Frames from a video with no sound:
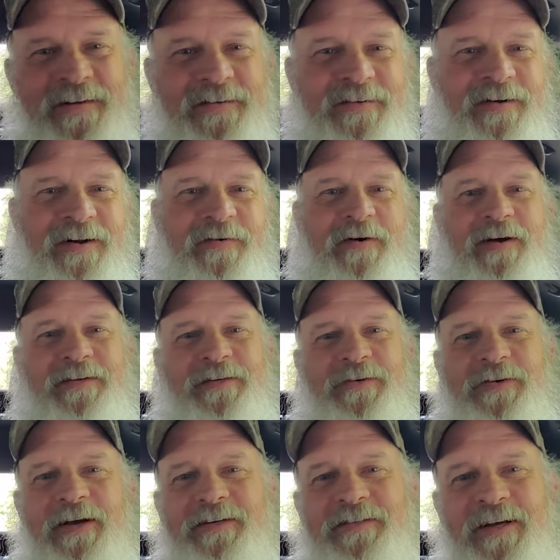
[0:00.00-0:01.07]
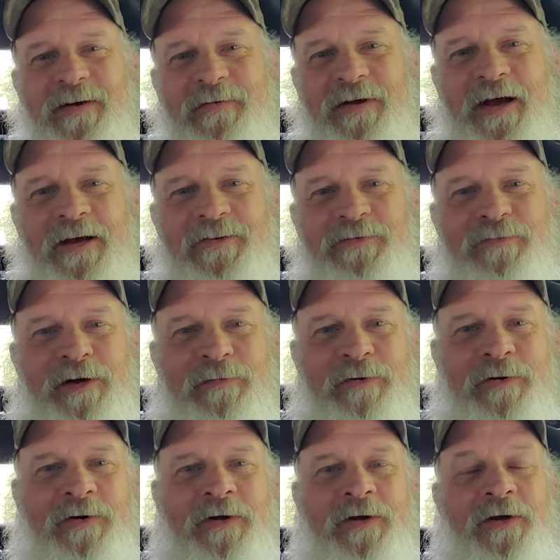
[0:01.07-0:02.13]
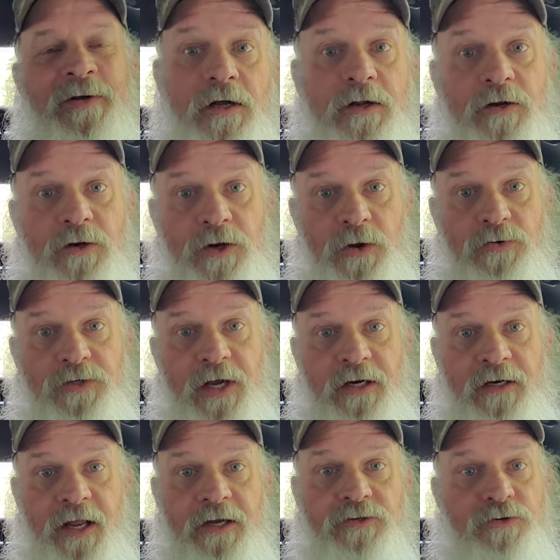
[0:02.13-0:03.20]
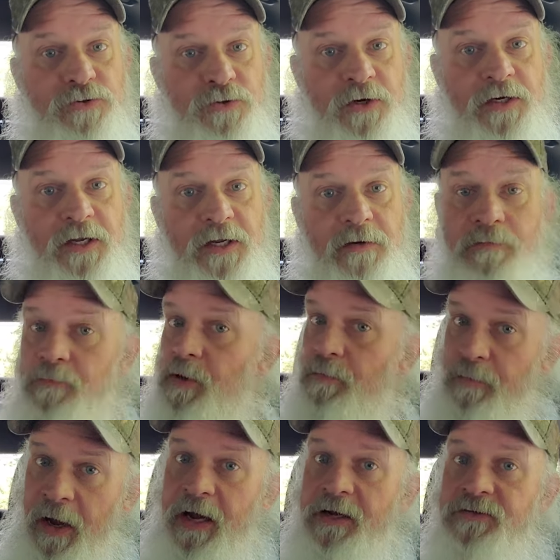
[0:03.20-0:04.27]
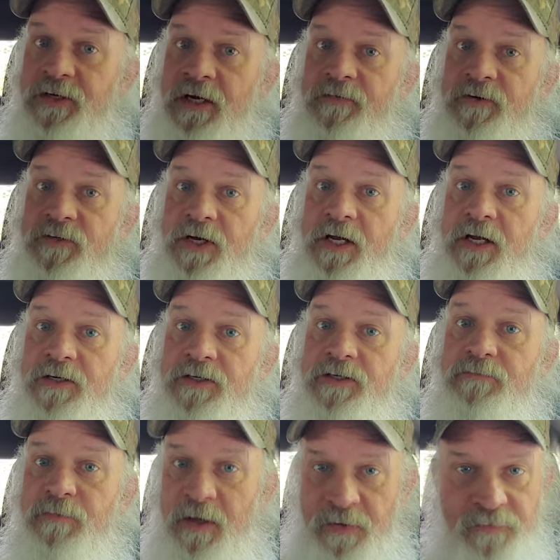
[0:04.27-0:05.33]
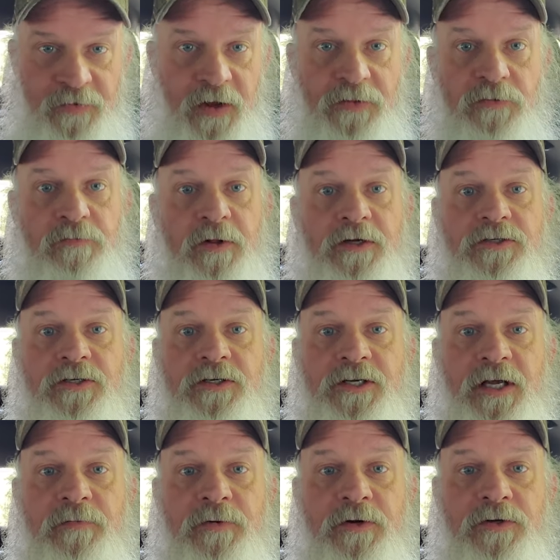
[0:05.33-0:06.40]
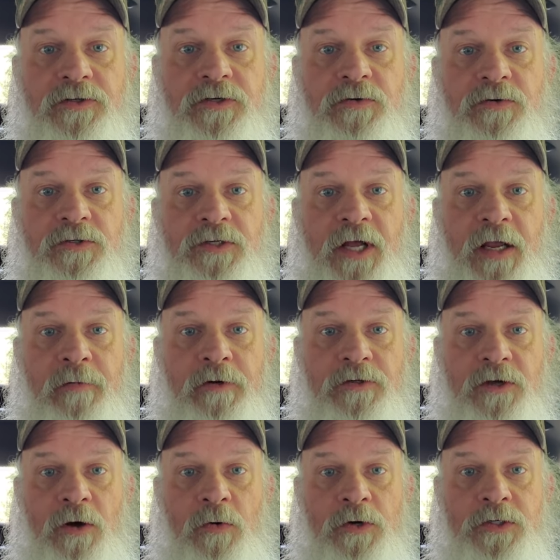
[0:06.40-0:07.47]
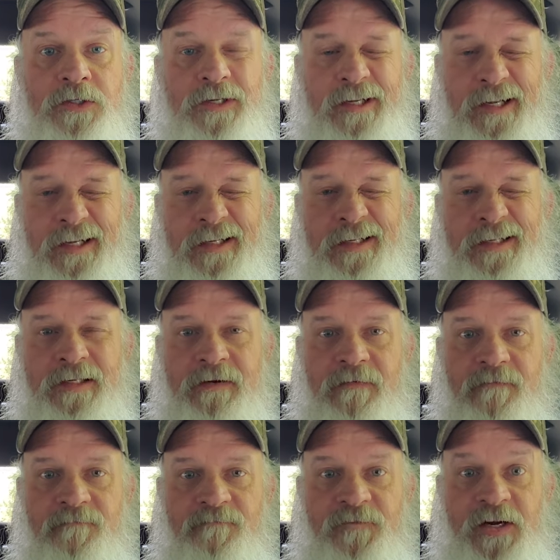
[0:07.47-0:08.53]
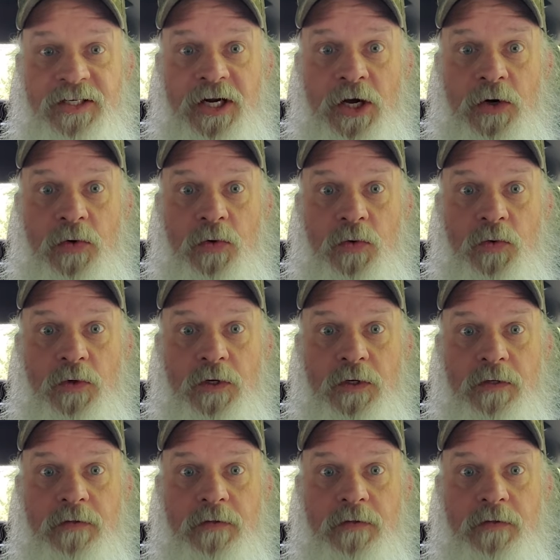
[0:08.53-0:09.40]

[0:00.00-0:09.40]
so, anyway, until next time, guys, remember new techniques are trendy, but bass never change. May the Father bless you and keep in Yeshua's name. And as always, fish on.